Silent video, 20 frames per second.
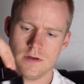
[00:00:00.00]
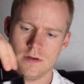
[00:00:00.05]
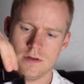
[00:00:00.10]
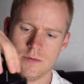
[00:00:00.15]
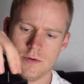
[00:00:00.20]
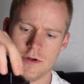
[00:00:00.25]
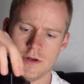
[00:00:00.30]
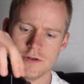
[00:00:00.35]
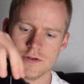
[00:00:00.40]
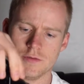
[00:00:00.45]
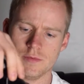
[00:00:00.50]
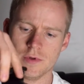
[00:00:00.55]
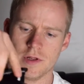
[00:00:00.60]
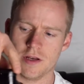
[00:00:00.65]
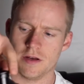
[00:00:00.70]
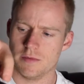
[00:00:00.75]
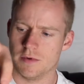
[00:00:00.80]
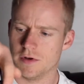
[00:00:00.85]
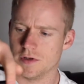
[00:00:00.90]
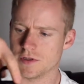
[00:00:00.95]
We don't do
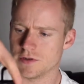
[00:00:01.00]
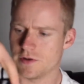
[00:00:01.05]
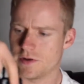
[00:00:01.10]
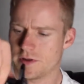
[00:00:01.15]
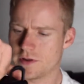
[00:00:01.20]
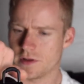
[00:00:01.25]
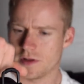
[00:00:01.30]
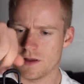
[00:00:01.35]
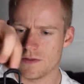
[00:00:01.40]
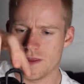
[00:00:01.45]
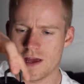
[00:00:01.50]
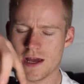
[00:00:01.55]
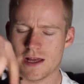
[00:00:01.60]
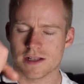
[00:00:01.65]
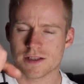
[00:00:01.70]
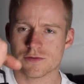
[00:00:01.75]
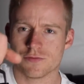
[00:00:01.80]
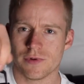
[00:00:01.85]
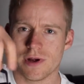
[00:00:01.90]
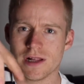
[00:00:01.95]
blendables or anything like that.
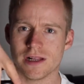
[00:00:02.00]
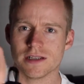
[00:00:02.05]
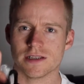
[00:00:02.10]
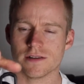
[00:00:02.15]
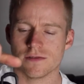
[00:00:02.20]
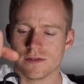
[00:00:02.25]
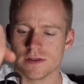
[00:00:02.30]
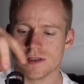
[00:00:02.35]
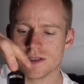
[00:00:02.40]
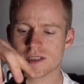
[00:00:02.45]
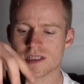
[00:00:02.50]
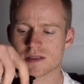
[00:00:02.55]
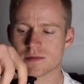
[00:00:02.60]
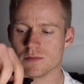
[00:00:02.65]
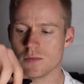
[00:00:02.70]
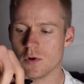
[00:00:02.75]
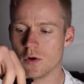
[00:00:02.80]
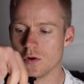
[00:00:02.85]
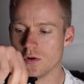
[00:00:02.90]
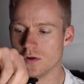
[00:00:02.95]
It's a relatively
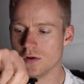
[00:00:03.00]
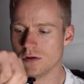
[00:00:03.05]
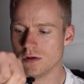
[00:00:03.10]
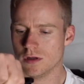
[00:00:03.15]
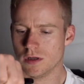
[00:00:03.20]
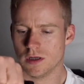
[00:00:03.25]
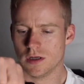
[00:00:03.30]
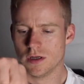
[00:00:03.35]
small